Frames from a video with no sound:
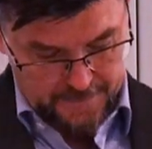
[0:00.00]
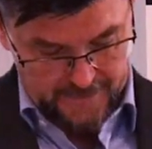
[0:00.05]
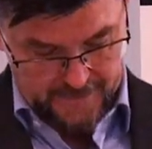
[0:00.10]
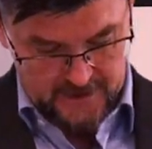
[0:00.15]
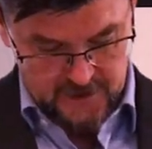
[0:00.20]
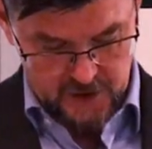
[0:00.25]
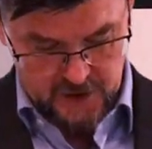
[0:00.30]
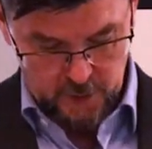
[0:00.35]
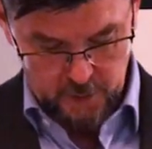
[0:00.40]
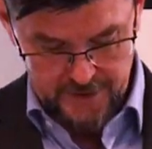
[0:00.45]

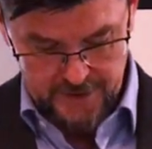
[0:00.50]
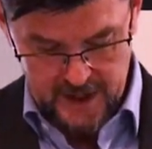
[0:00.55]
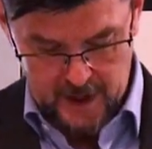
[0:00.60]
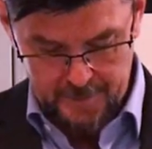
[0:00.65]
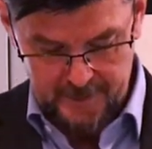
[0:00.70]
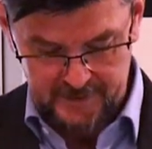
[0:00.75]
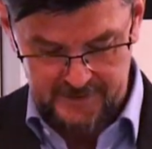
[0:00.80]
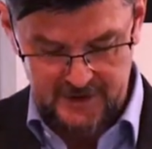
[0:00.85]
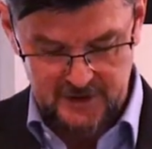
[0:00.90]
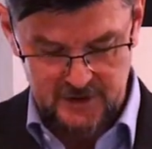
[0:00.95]
It showed the
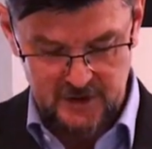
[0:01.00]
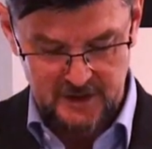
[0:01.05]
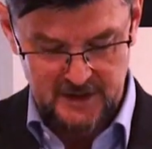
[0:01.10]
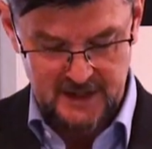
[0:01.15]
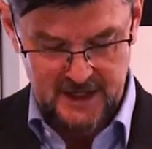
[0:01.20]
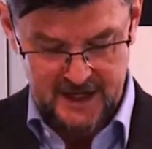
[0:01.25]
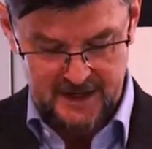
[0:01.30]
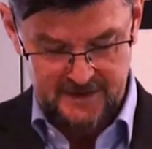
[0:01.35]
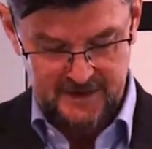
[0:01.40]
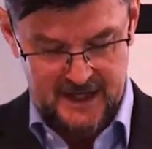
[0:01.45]
opposition
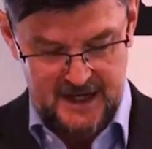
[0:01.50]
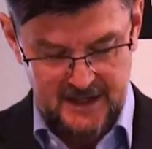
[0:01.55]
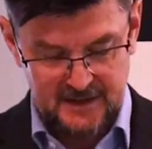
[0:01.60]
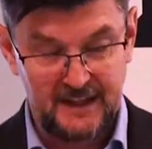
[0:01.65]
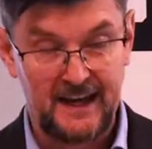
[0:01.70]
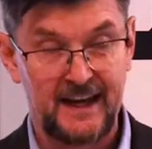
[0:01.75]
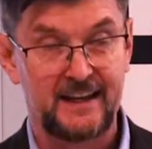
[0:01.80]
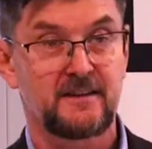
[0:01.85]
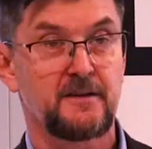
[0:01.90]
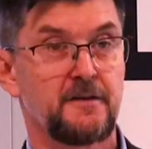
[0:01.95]
candidate
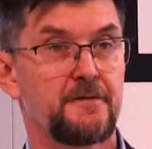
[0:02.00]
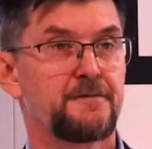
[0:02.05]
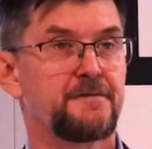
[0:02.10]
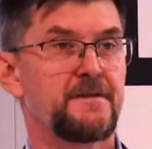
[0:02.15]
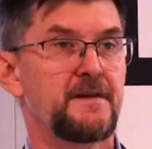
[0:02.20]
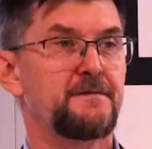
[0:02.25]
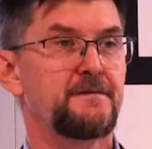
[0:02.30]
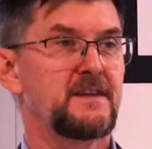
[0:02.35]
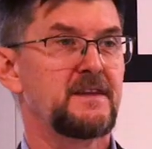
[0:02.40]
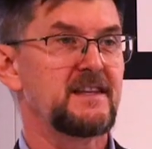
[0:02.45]
at
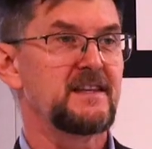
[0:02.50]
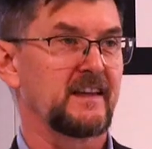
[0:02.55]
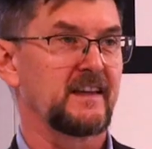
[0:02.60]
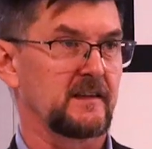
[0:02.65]
56%.